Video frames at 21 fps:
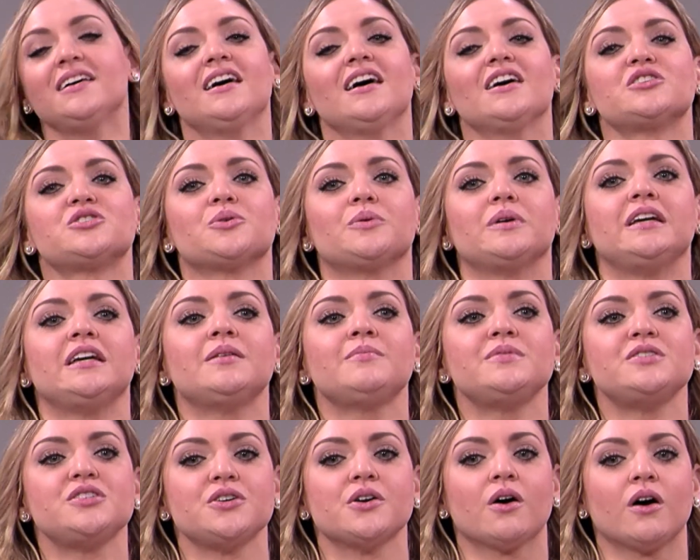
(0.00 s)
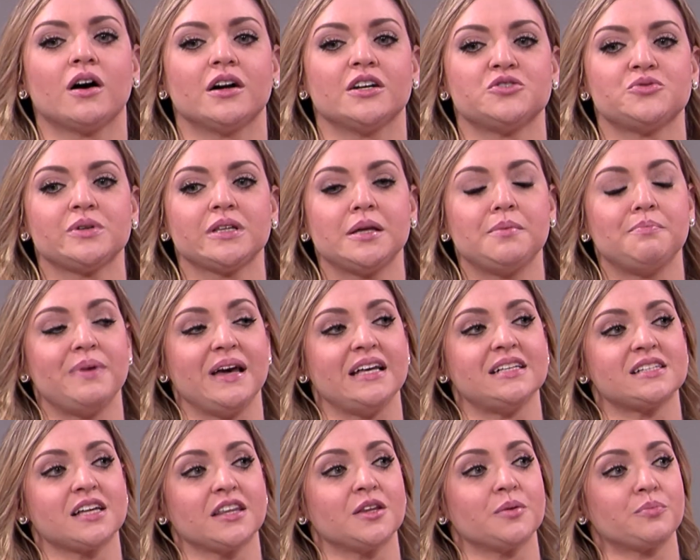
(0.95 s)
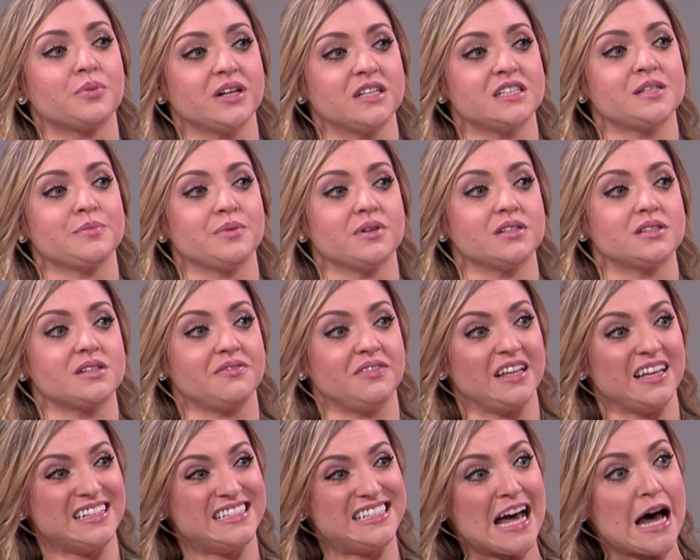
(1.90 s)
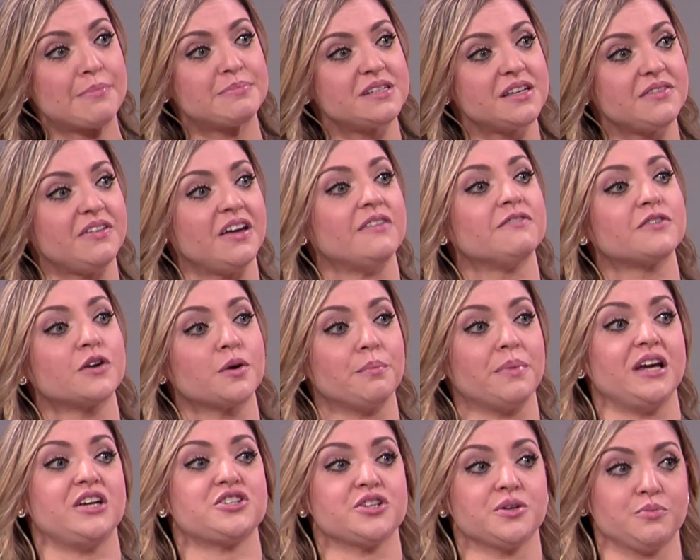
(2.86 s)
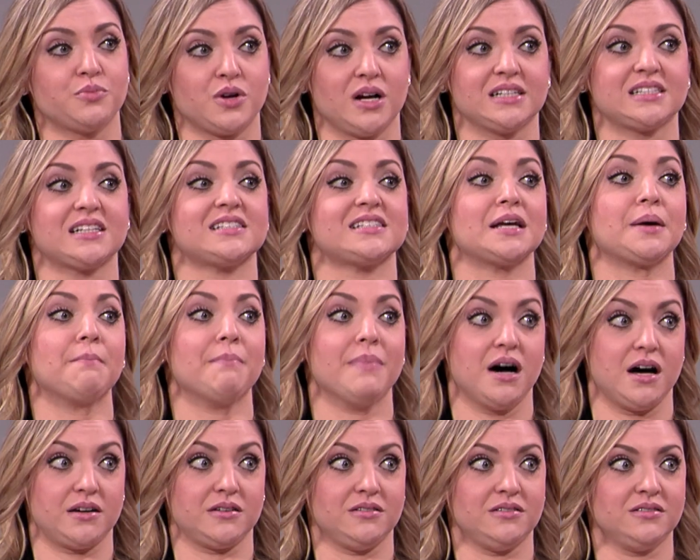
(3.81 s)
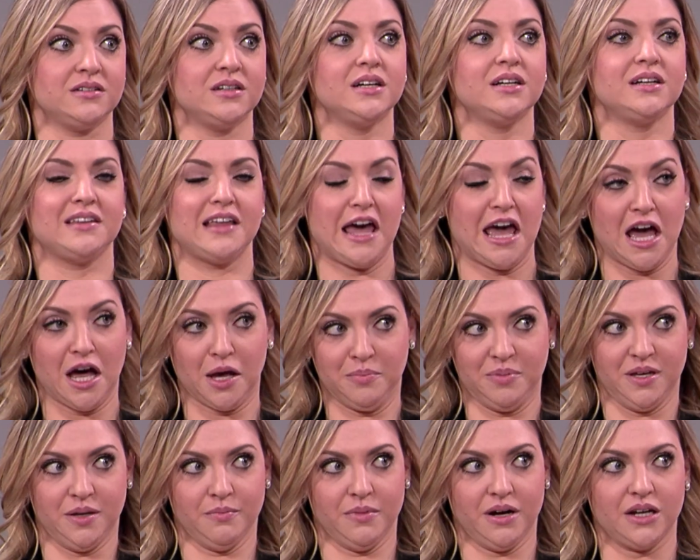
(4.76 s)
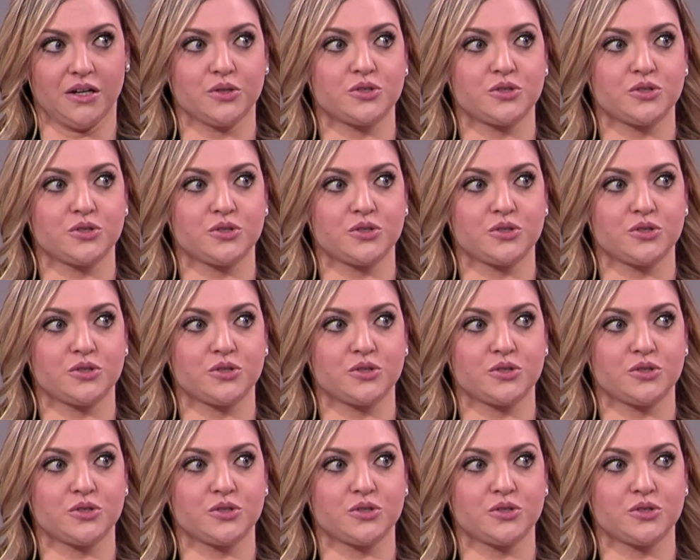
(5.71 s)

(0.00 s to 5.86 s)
So EMDR is really based on the principles of the Adaptive Information Processing Model, AIP model.